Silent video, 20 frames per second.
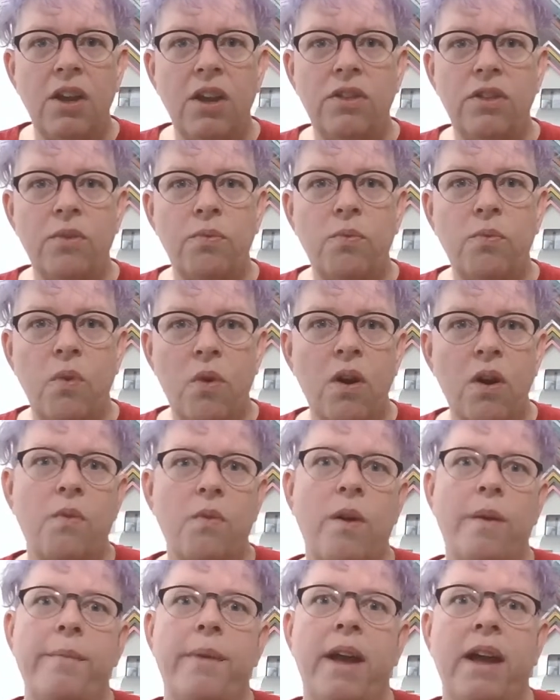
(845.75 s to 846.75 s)
war
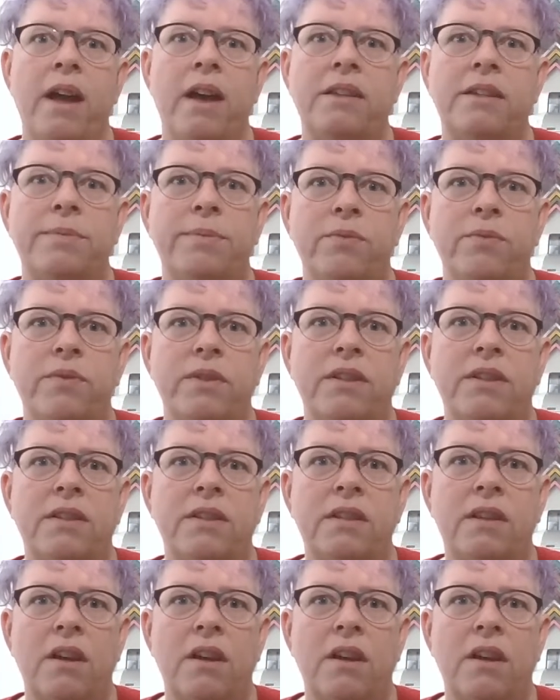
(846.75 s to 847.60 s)
when my husband was